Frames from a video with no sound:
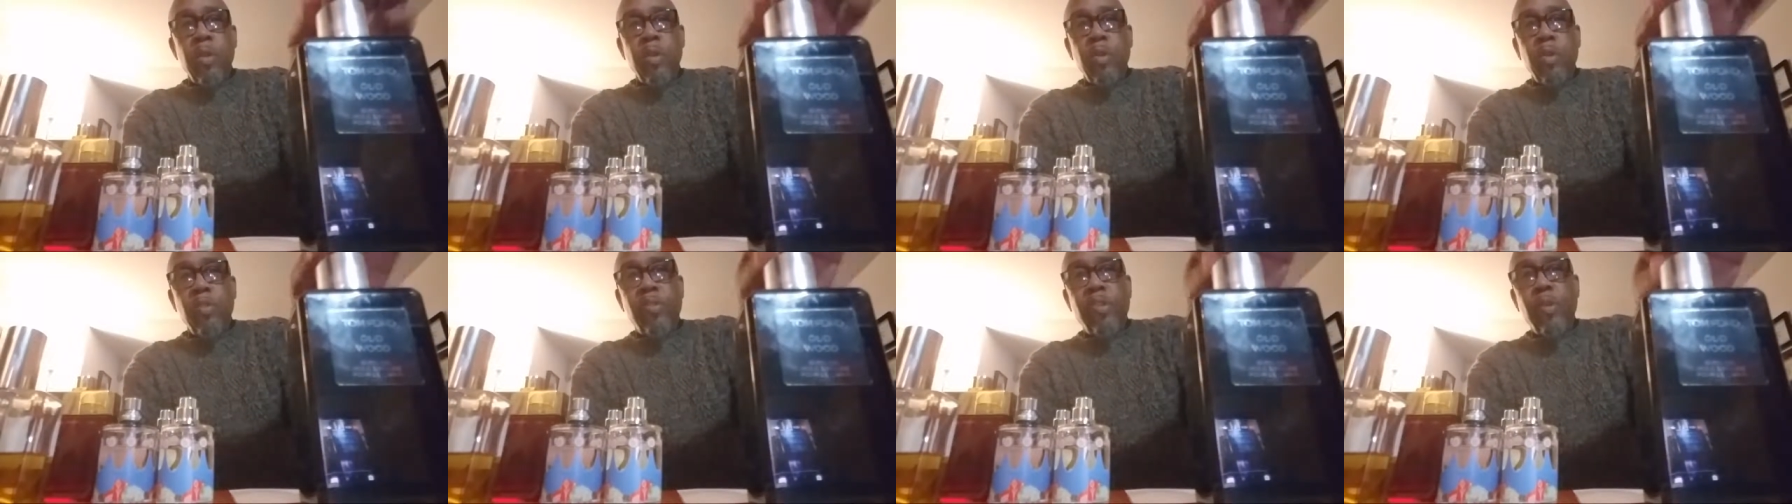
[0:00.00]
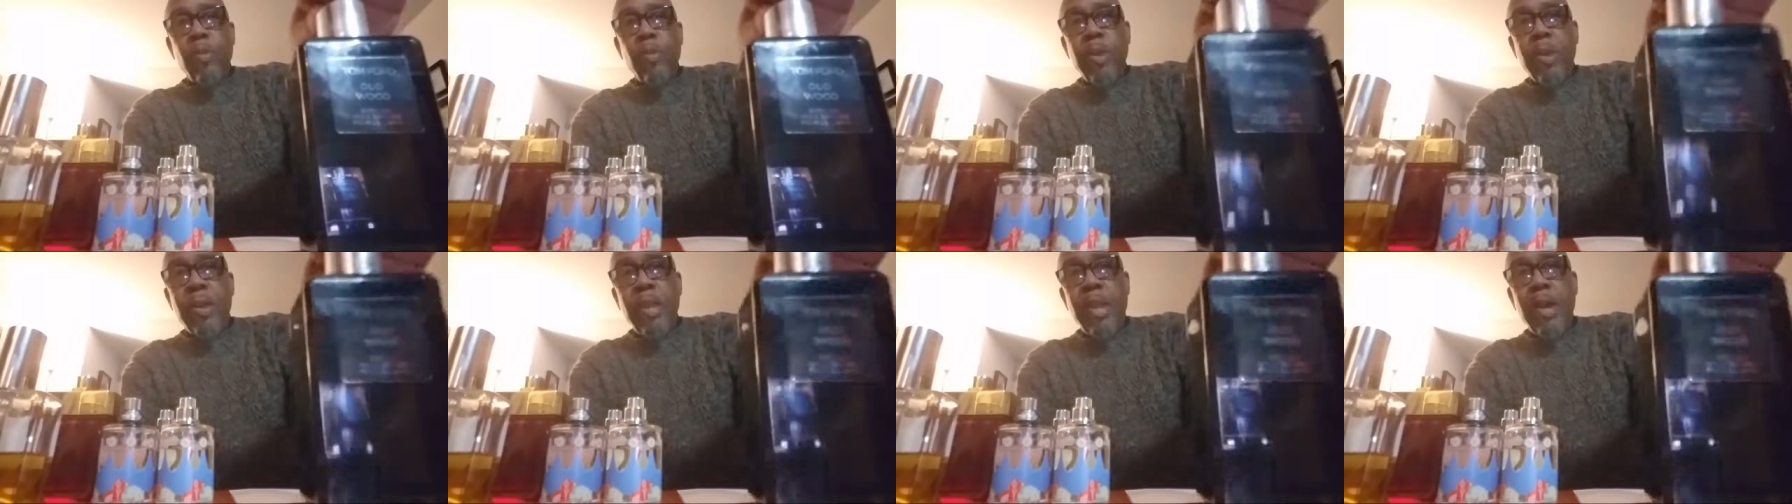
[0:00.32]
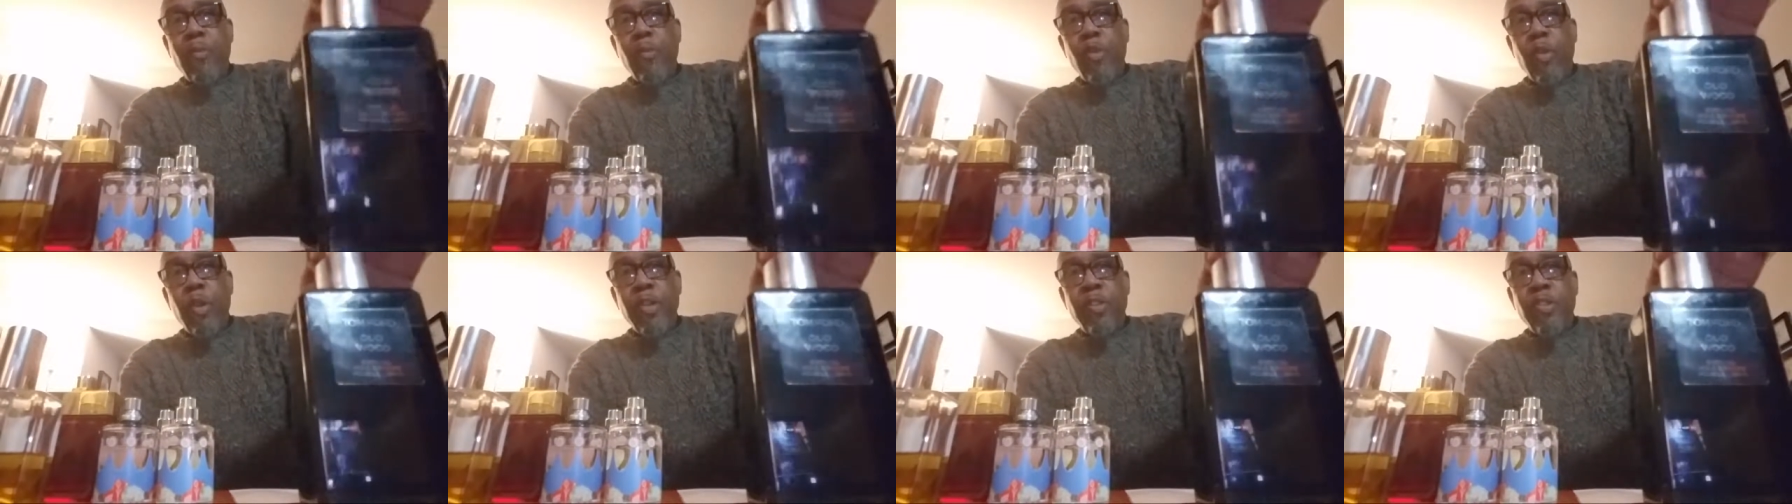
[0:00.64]
You see what the
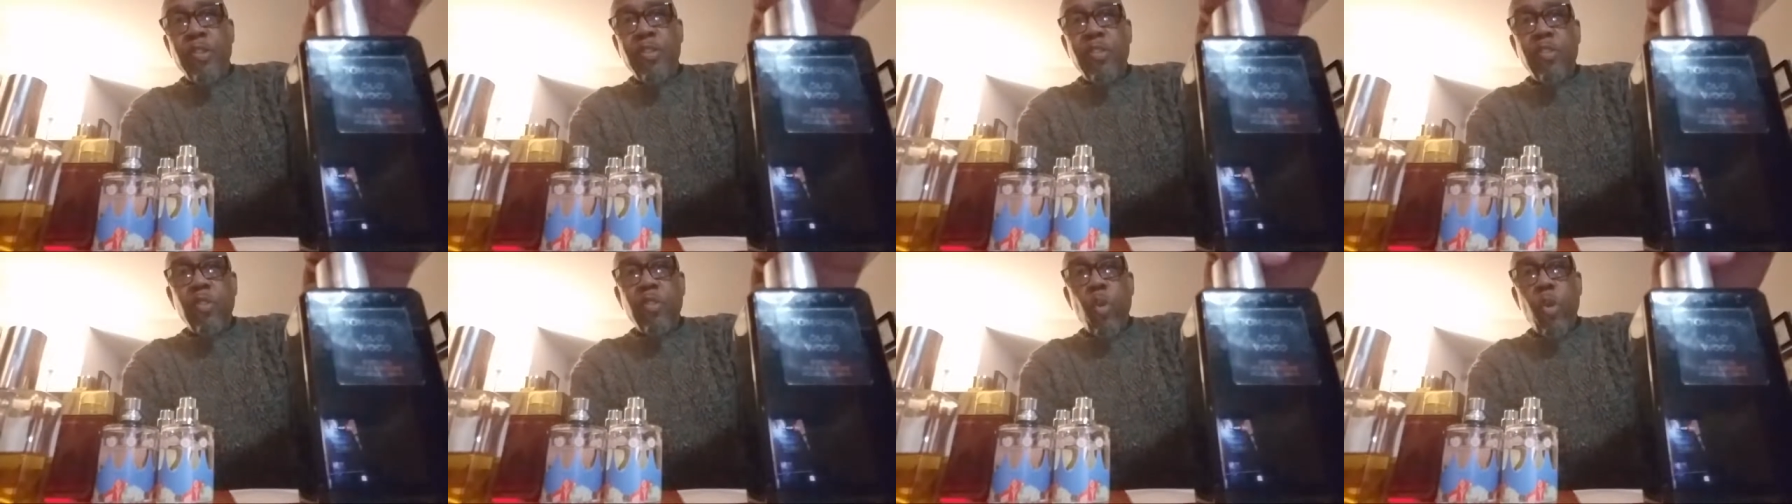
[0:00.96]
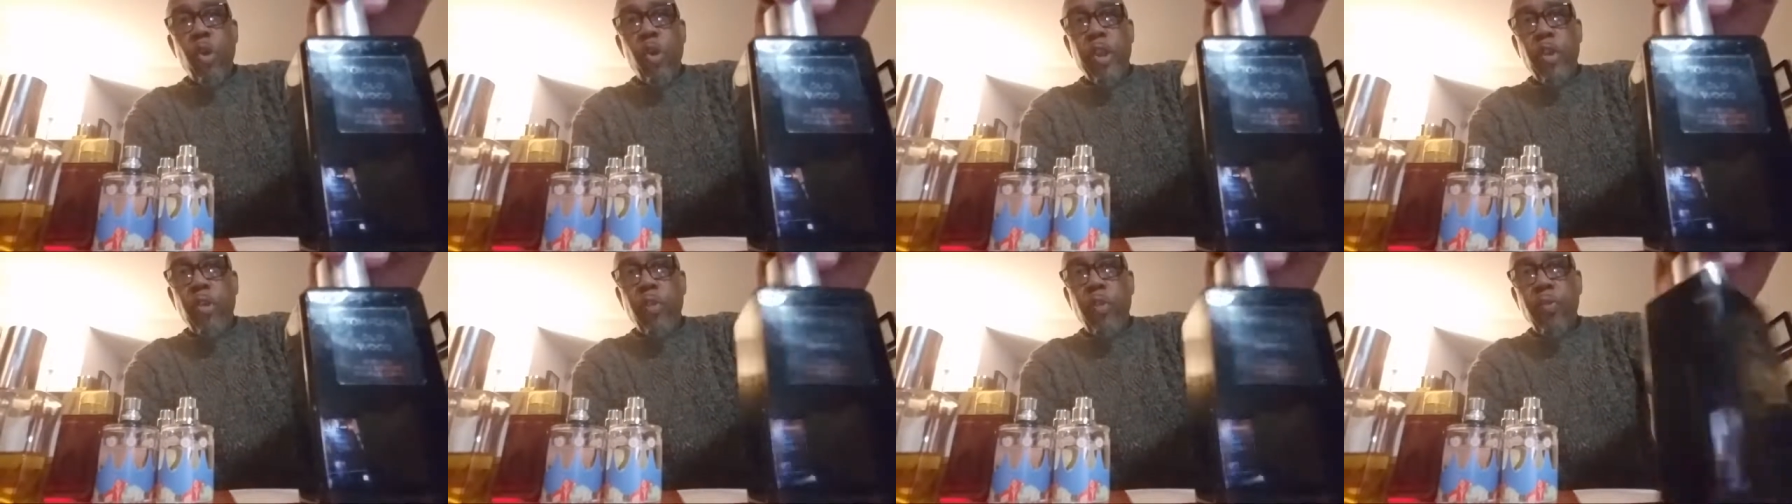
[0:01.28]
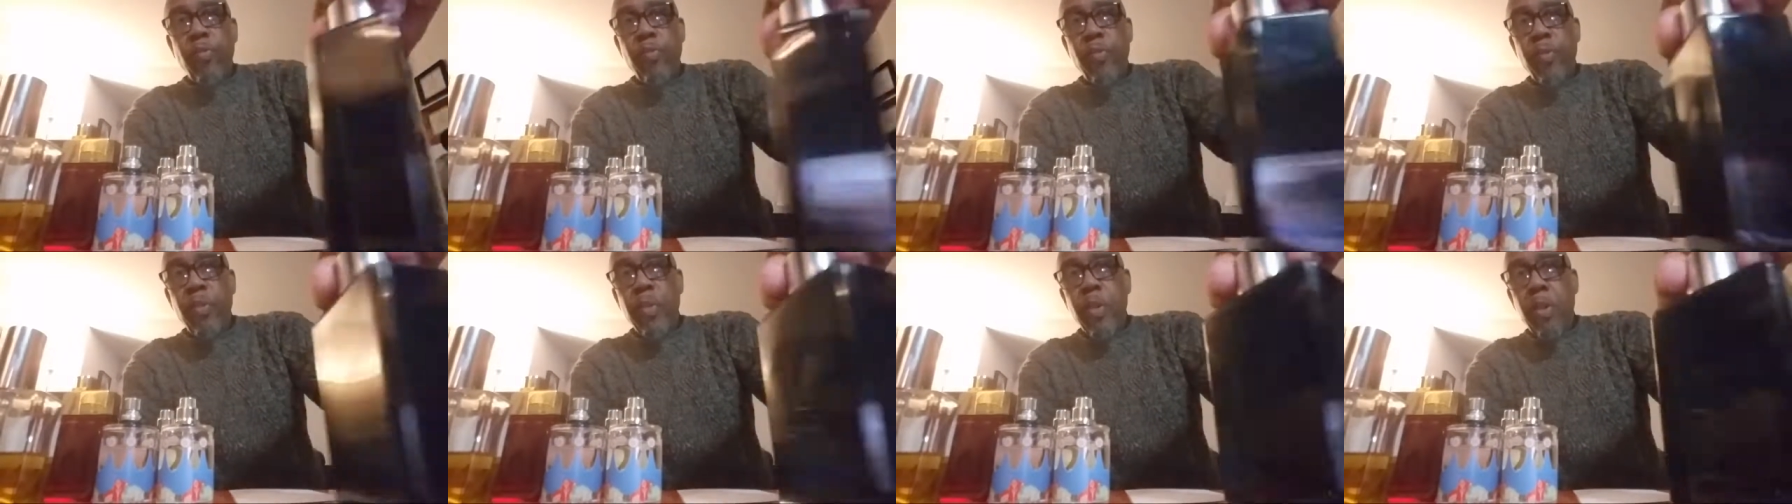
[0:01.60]
level is. This is oil,
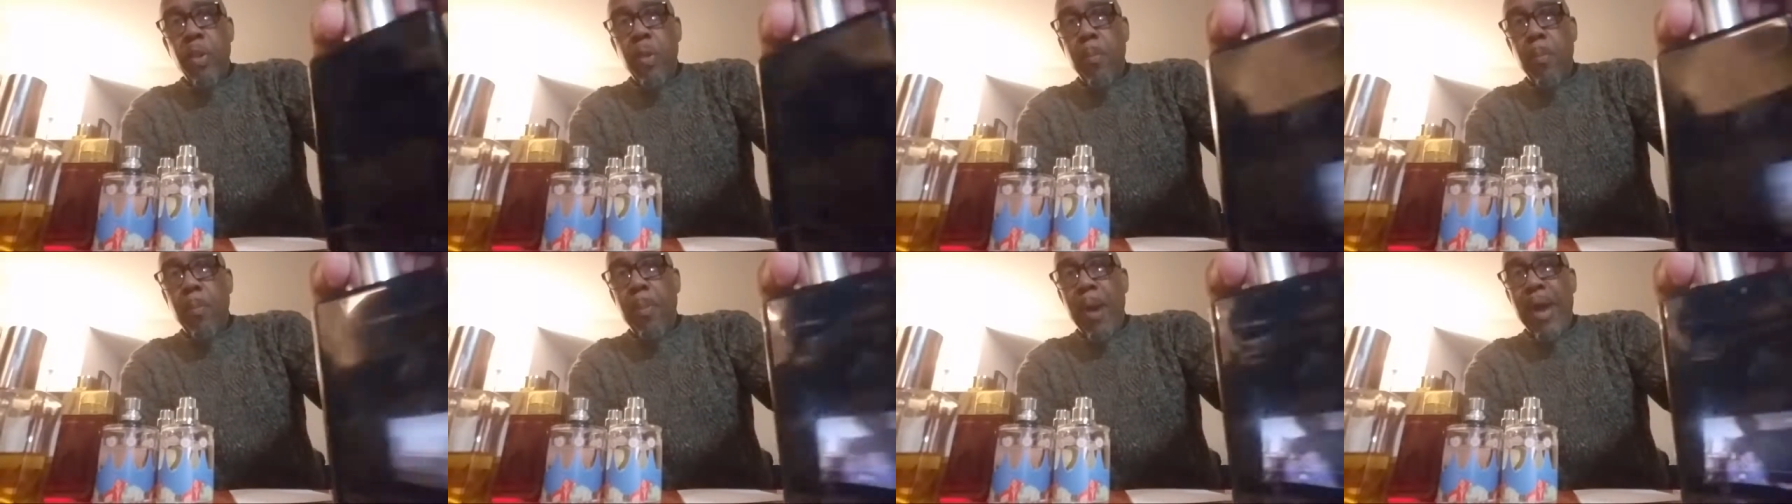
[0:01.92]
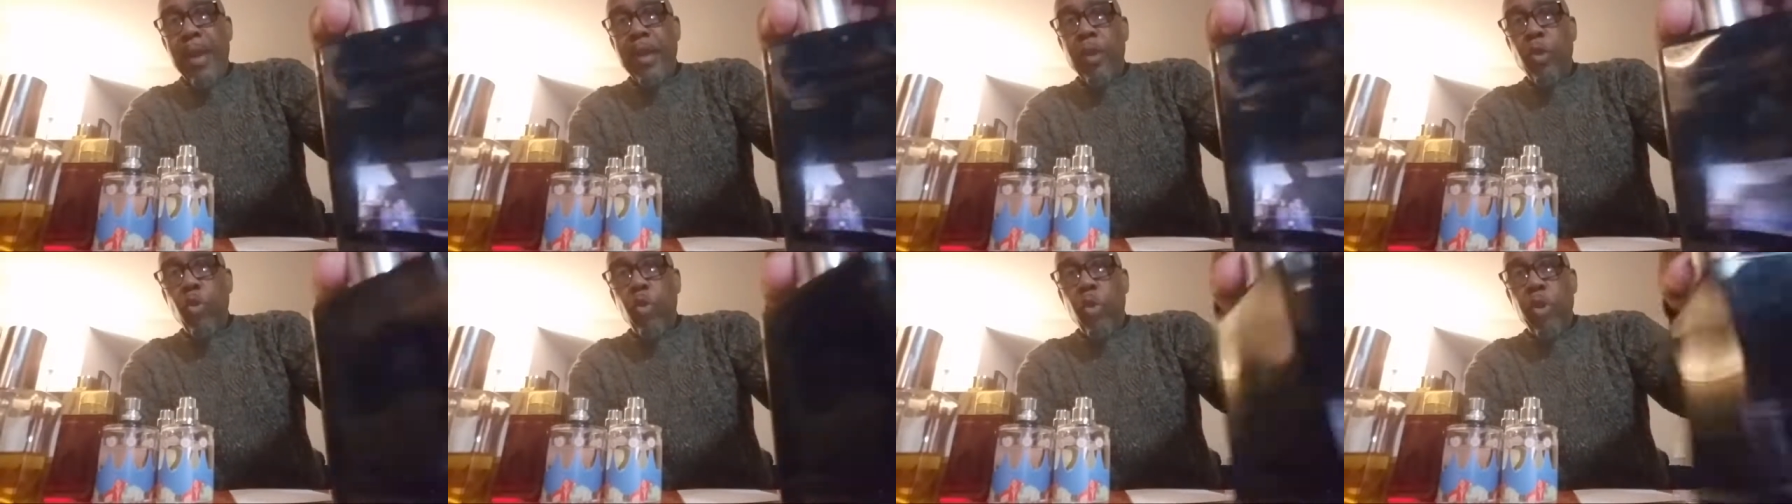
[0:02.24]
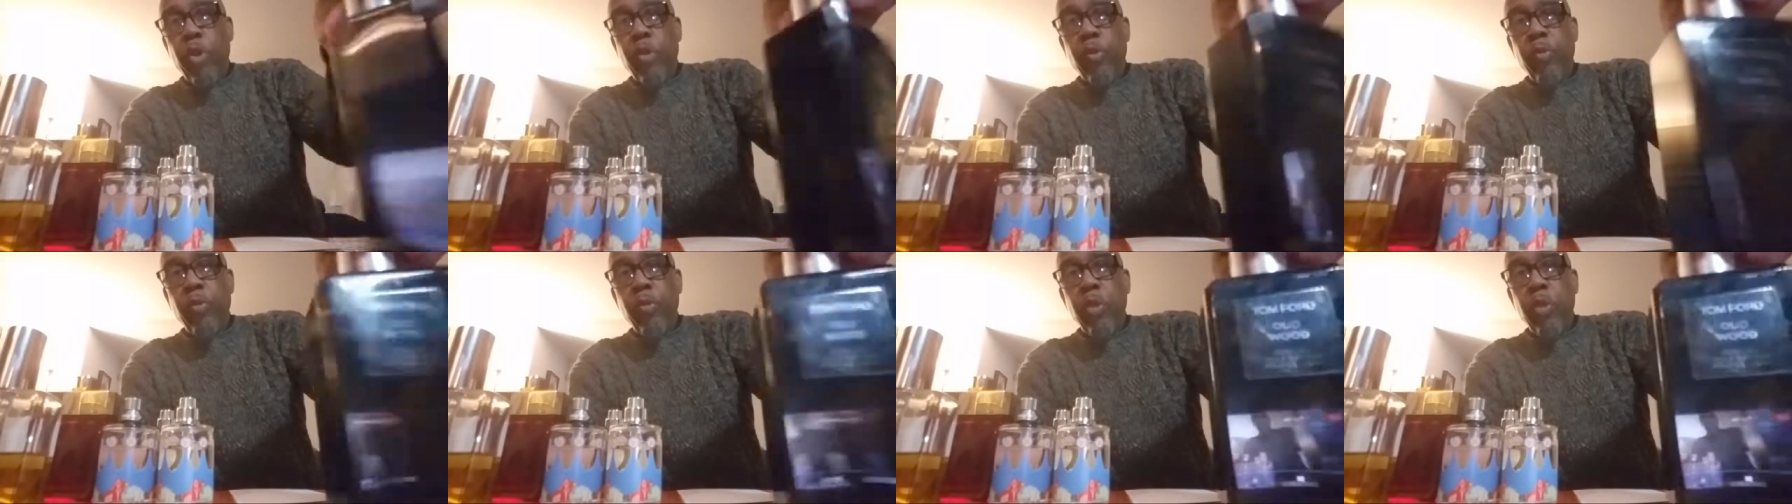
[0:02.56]
body
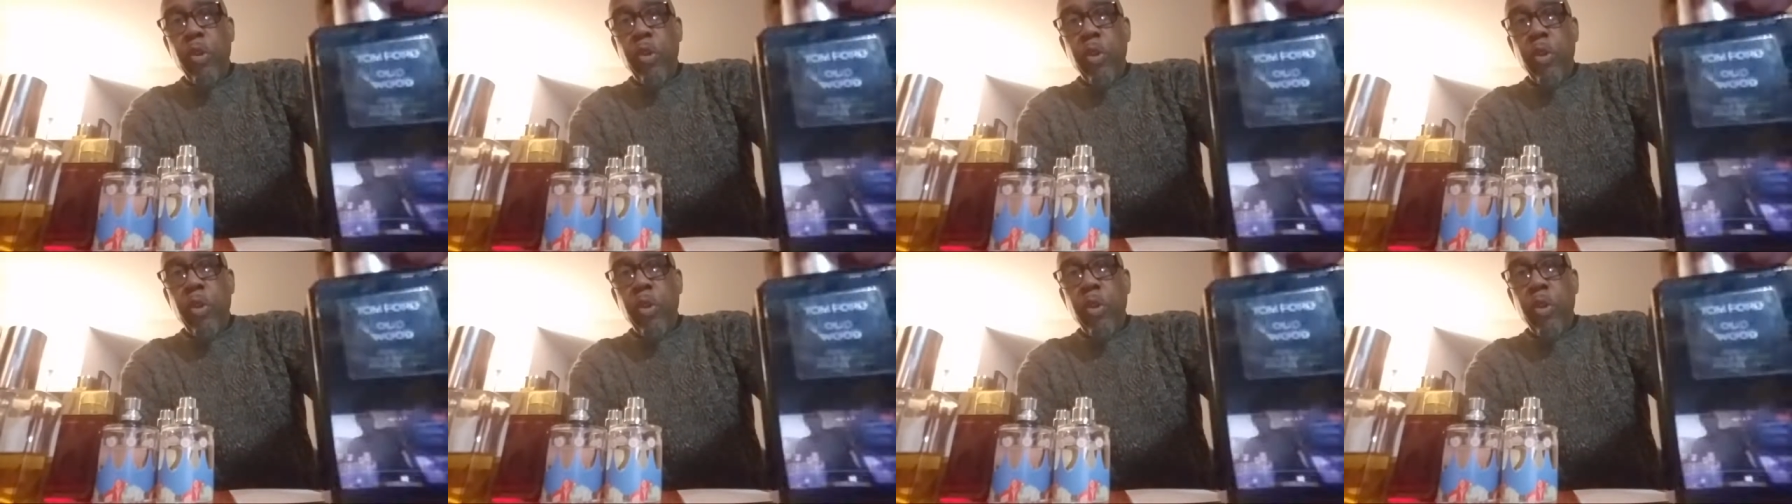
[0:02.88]
oil.